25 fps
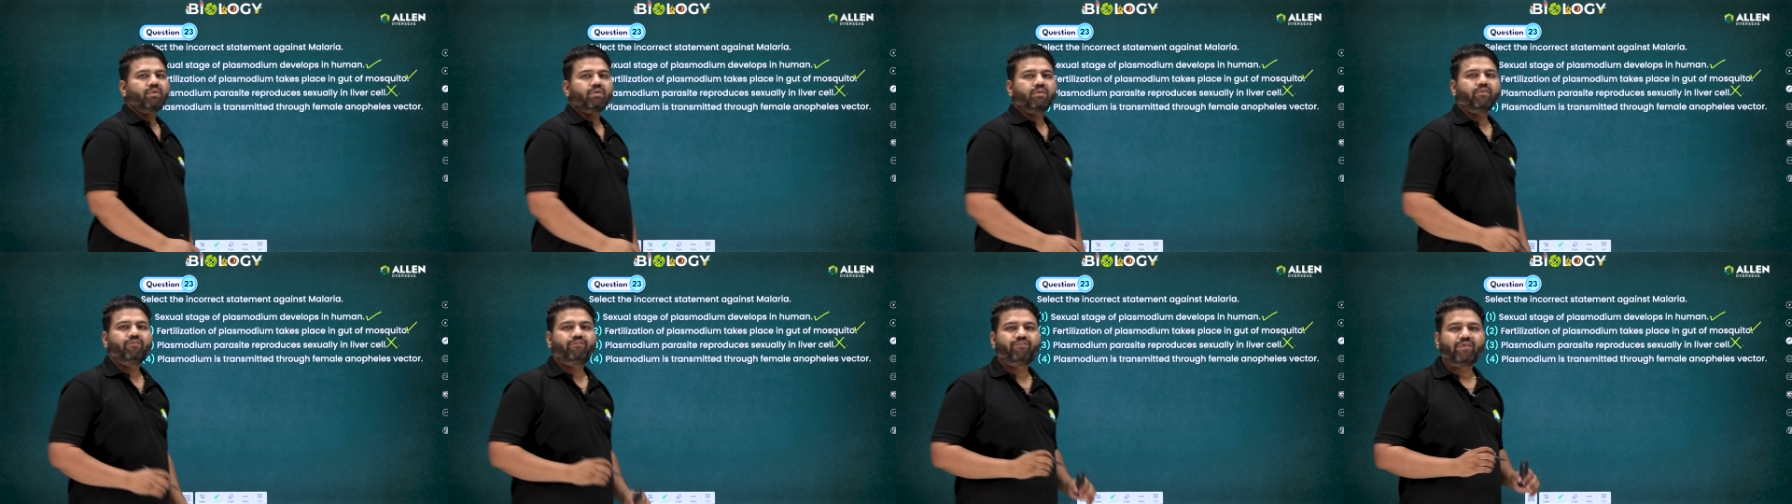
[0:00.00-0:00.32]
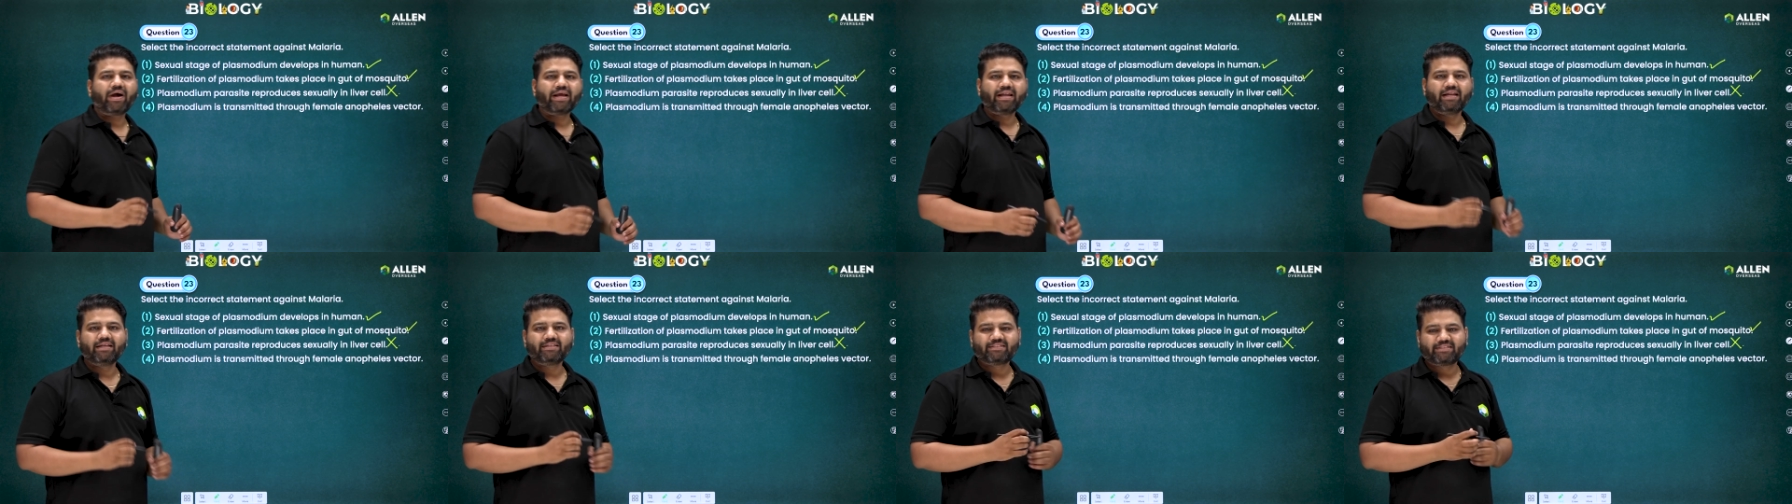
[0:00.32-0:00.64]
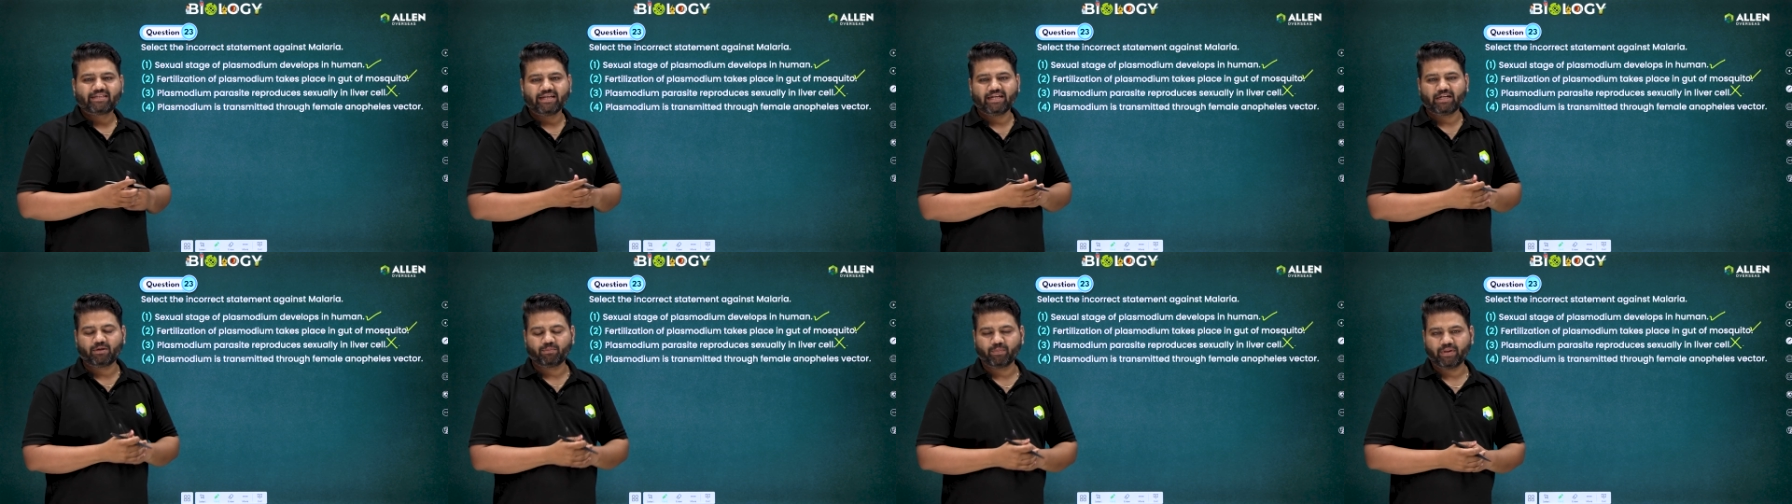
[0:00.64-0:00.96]
The final
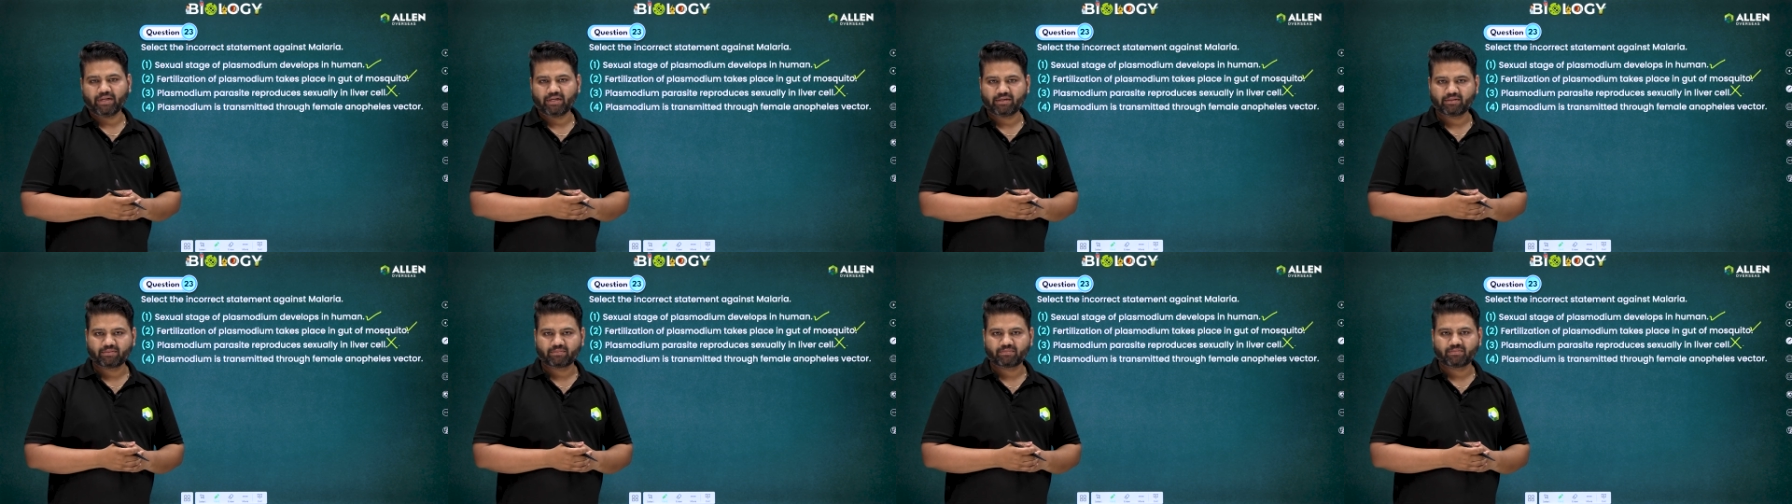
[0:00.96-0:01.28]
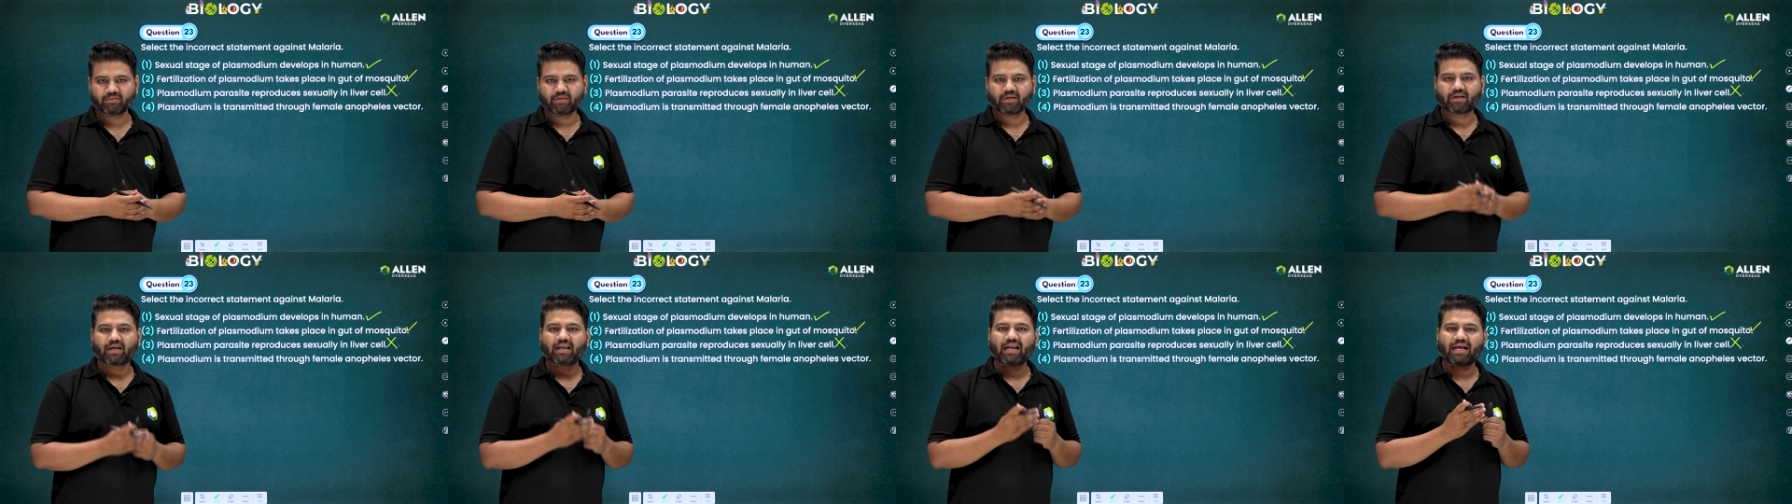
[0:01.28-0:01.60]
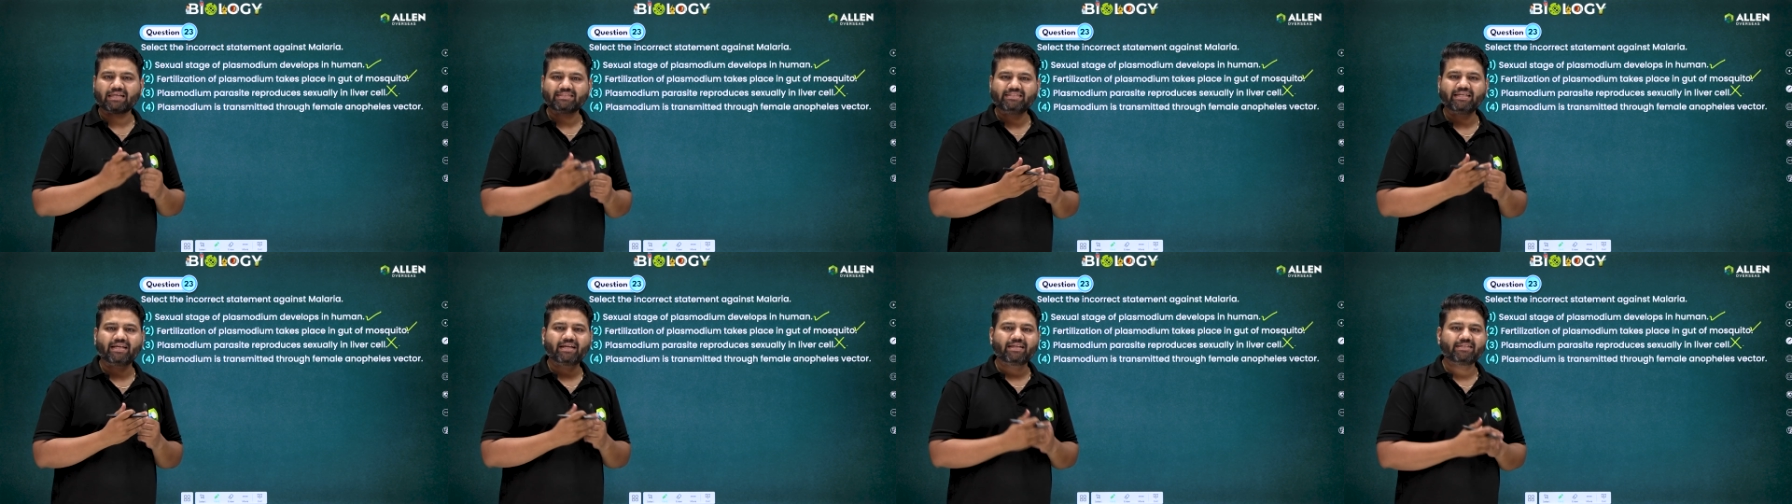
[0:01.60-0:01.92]
statement, the
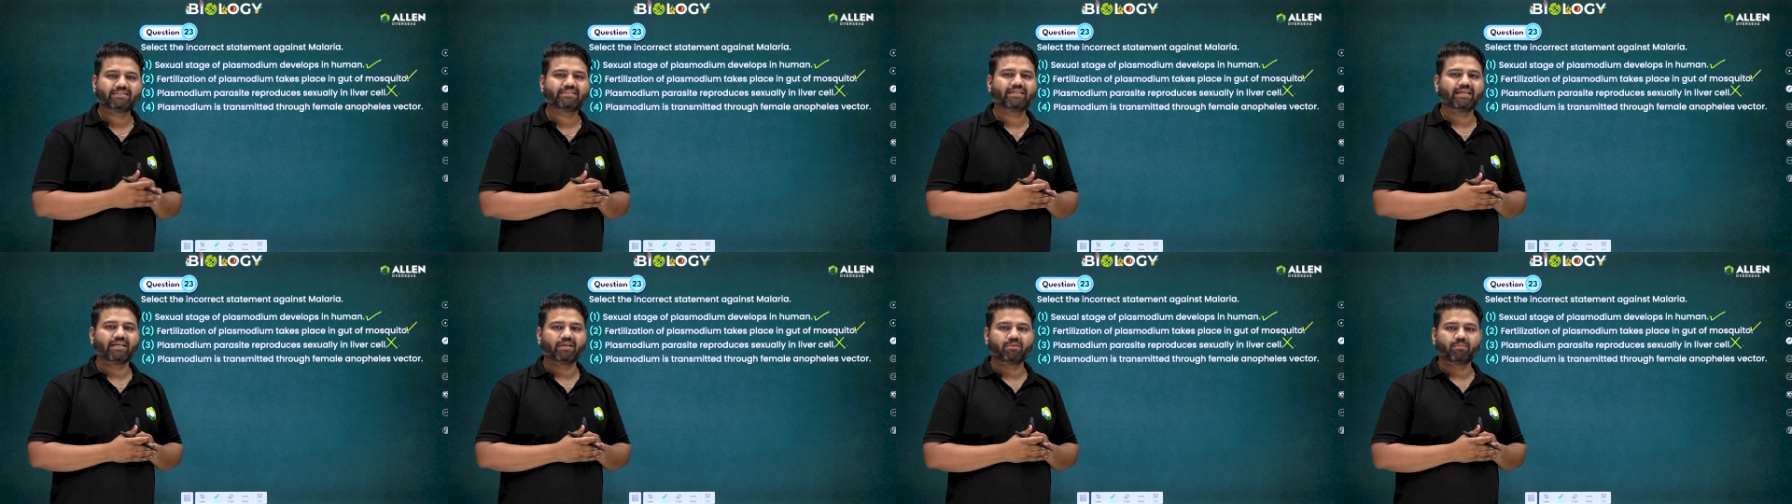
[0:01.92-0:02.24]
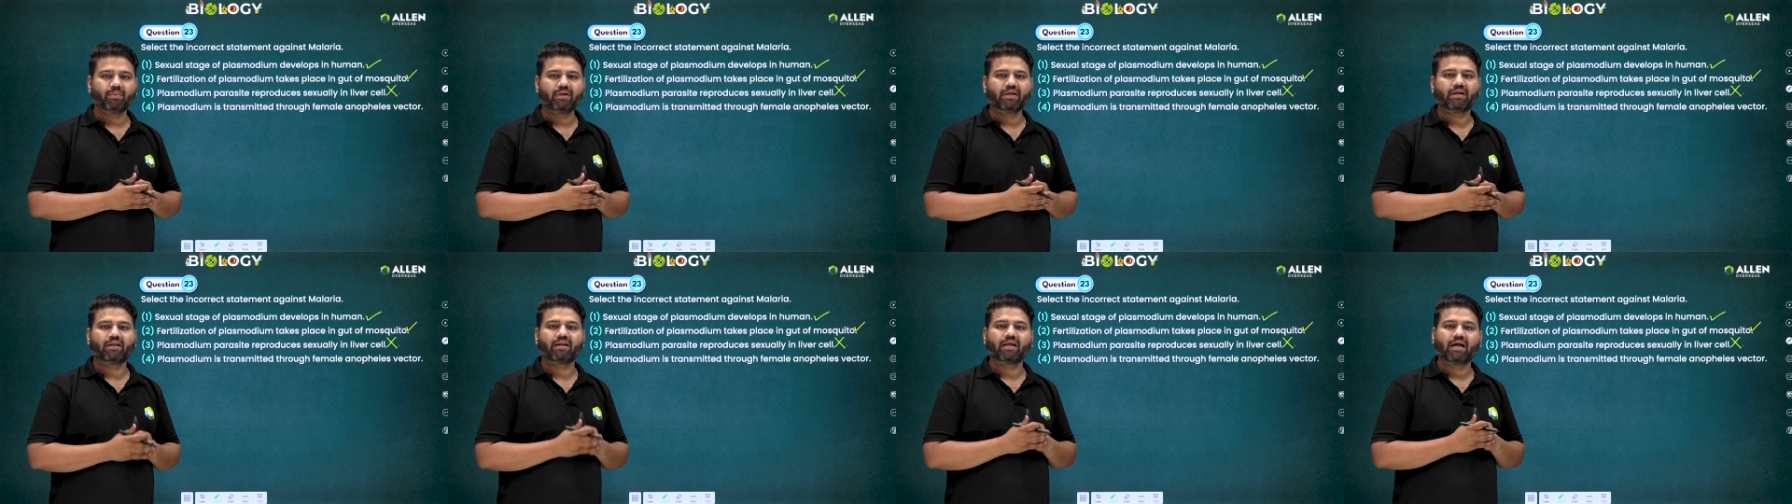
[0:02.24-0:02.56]
classical statement